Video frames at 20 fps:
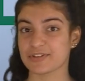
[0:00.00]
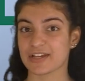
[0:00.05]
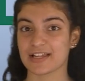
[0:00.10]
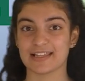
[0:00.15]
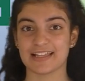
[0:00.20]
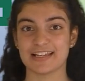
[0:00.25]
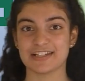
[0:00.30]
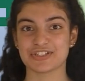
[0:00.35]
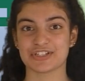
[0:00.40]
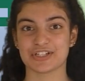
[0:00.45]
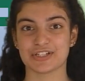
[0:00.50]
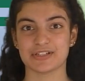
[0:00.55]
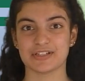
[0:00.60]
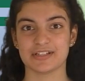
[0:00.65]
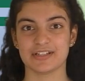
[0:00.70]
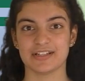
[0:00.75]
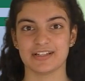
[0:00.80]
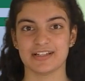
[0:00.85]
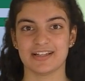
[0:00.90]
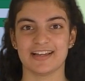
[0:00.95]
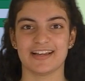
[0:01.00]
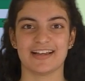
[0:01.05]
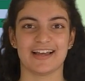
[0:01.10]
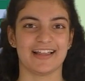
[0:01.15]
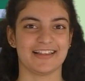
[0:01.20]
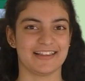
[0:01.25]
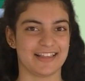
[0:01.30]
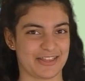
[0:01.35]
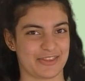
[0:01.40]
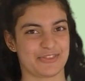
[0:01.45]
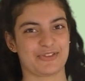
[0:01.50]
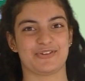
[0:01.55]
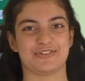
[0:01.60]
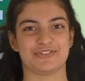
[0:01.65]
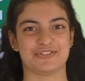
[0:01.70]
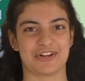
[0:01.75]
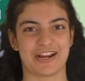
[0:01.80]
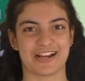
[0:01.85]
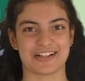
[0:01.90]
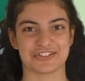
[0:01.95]
dilation and length
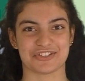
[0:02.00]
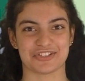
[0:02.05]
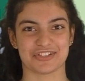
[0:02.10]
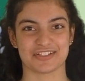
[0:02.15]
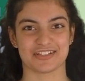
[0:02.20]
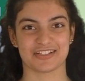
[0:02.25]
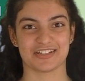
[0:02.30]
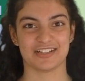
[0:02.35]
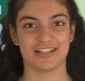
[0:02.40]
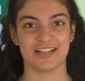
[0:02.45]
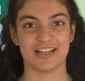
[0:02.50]
contraction.